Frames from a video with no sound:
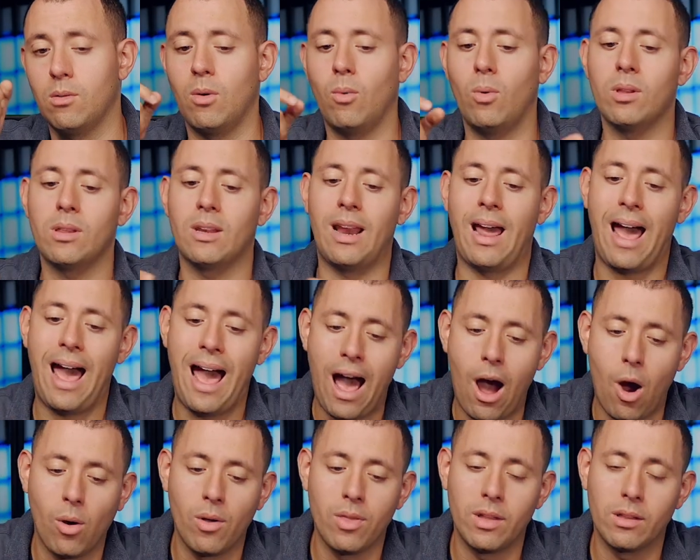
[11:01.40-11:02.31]
it wasn't a
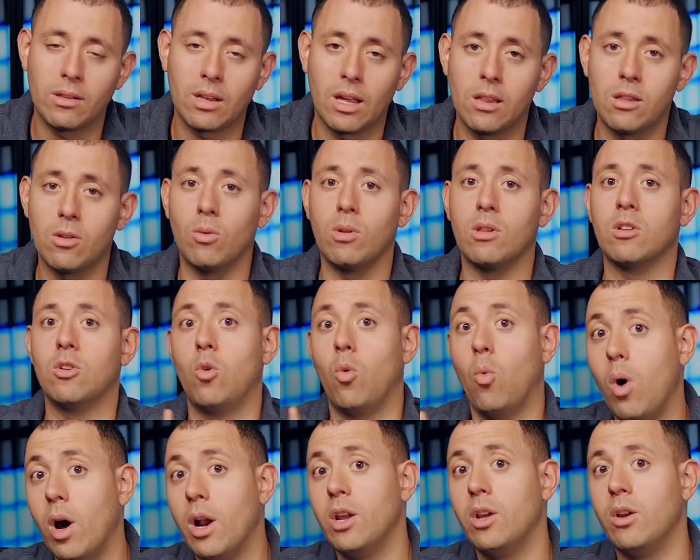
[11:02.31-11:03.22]
how in this case, it was
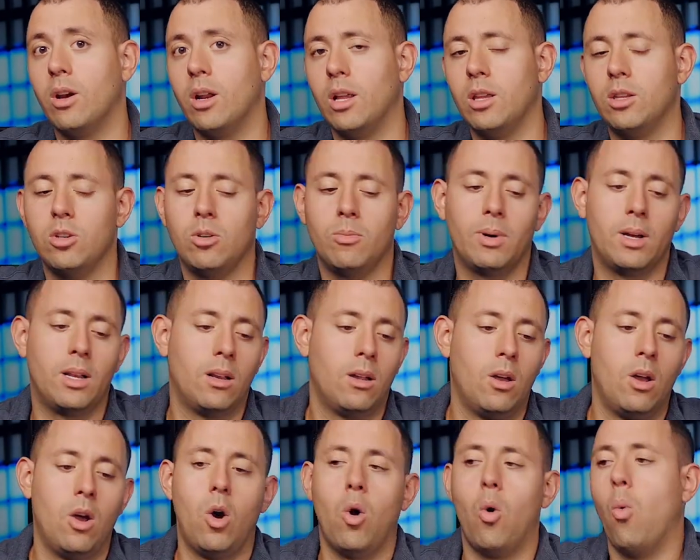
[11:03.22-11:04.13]
what are you going to do, but
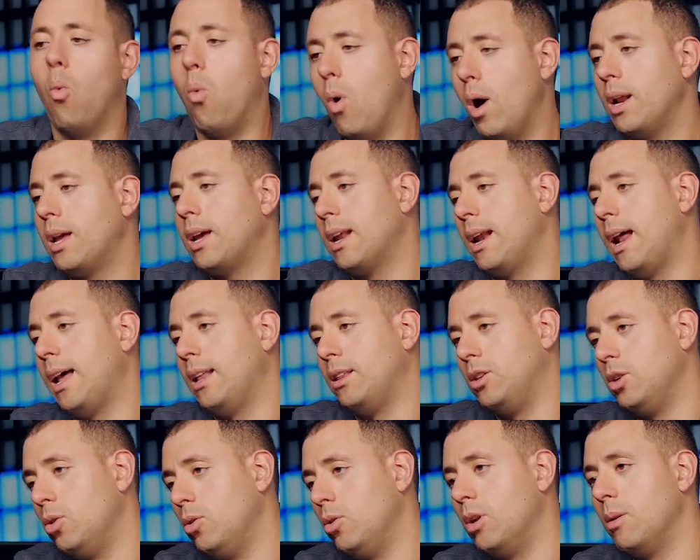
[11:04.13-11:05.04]
what can I
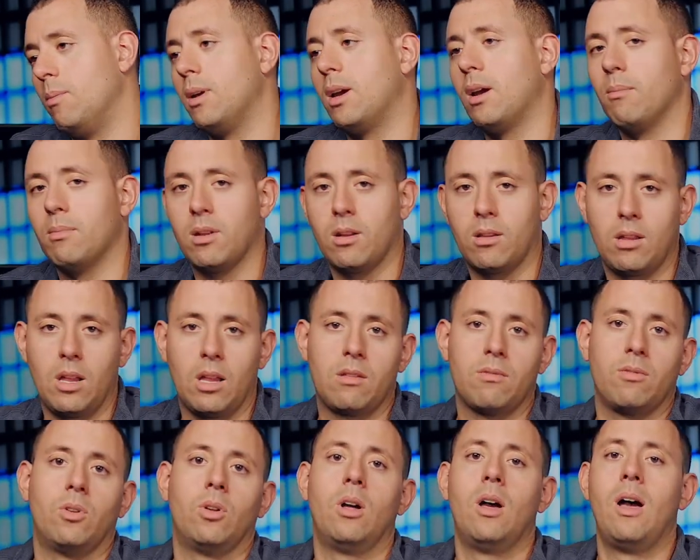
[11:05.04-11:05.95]
do to become
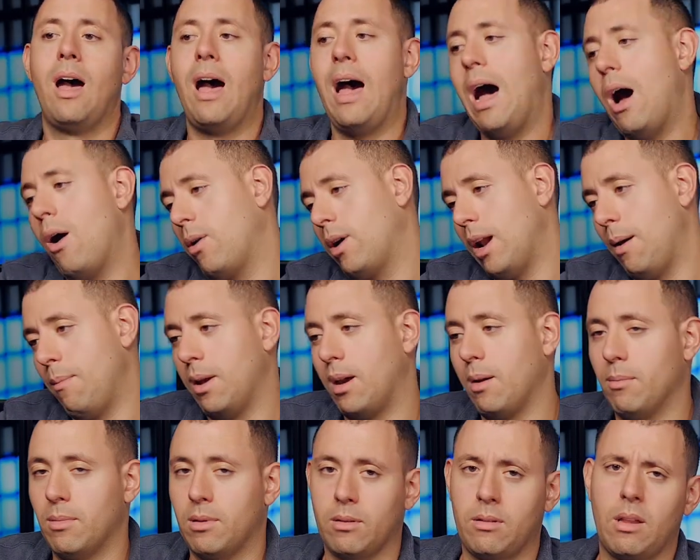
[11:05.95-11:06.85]
successful? How can I
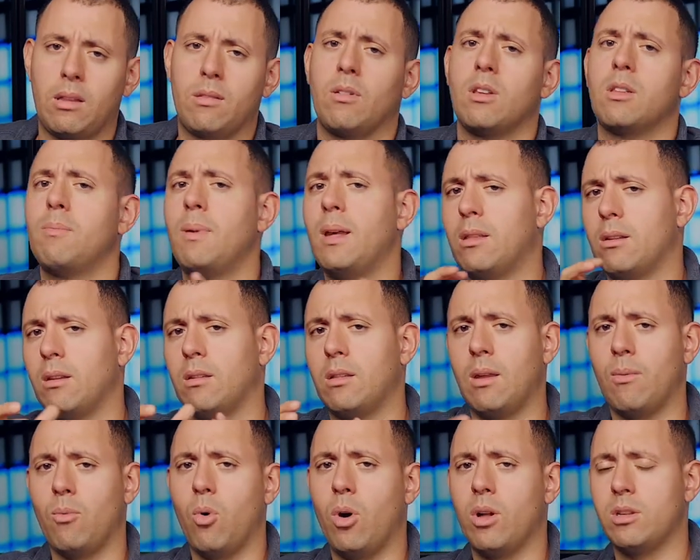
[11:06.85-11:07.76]
become successful? It's basically the
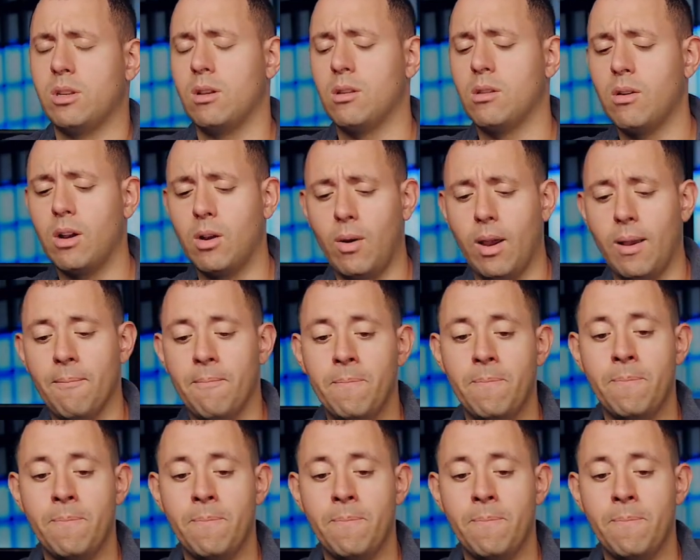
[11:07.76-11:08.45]
same question. So anyway,